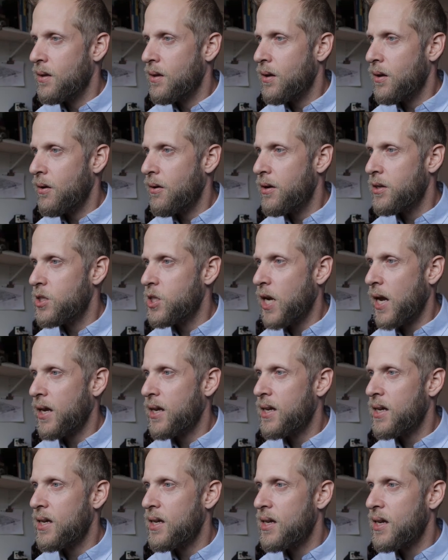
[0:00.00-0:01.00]
All right,
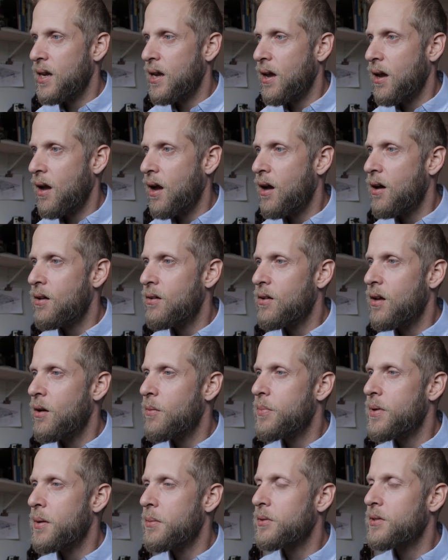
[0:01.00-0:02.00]
Jackie, I'll
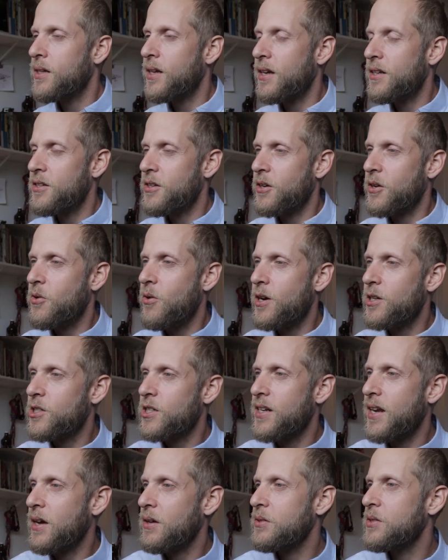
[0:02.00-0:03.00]
be able to get to your
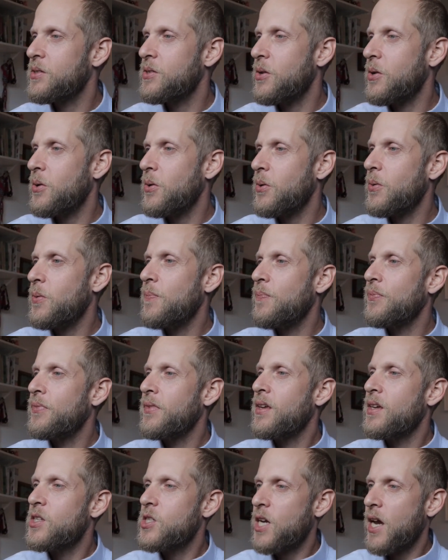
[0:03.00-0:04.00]
question now. So
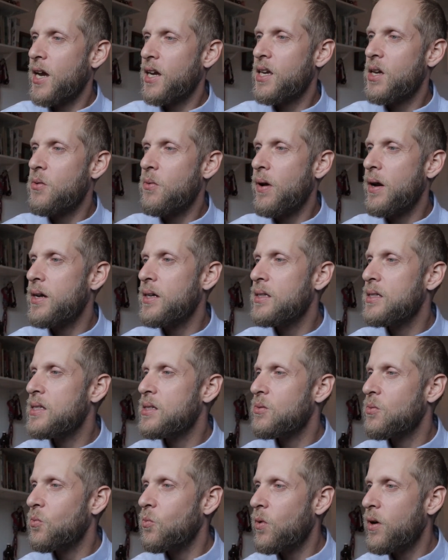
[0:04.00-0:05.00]
Jackie
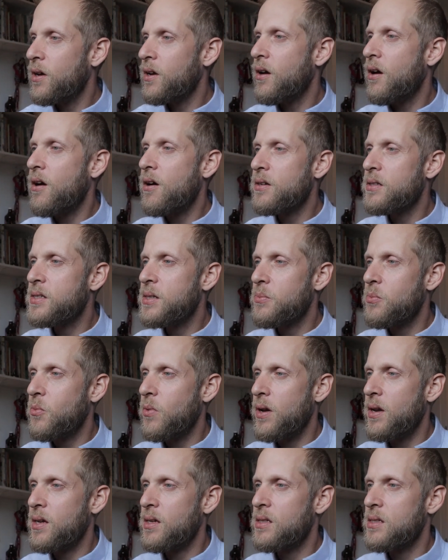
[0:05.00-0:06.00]
writes, what are some
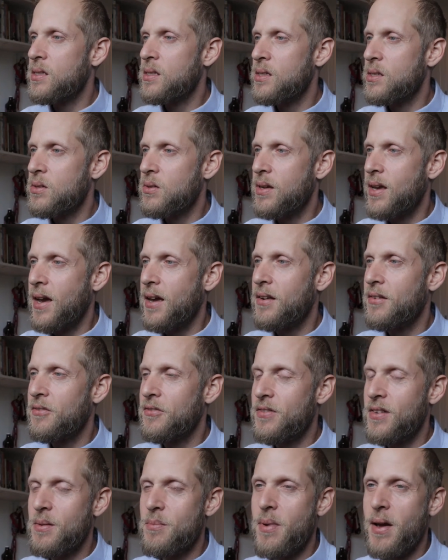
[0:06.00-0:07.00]
ways to get
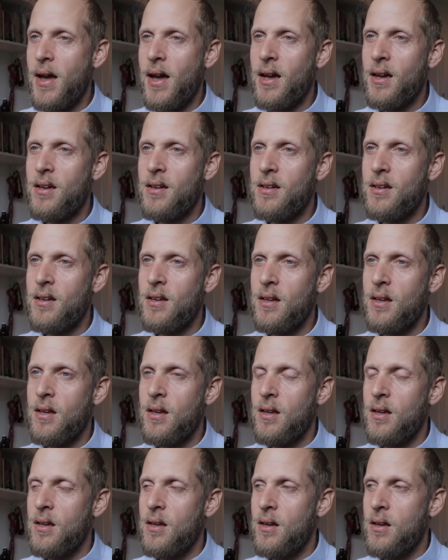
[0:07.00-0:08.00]
feedback
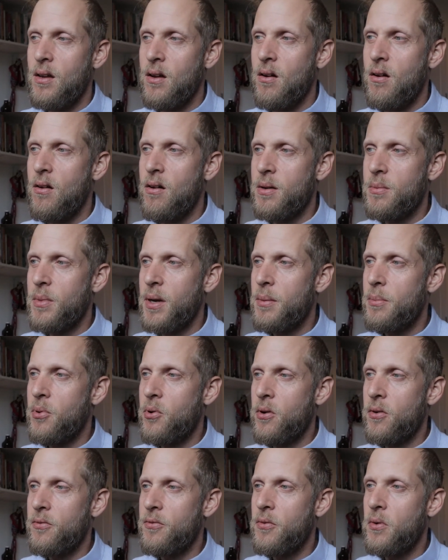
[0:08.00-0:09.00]
on my
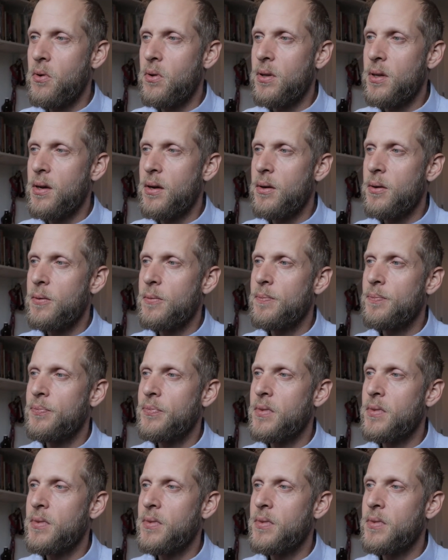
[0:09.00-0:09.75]
portfolio?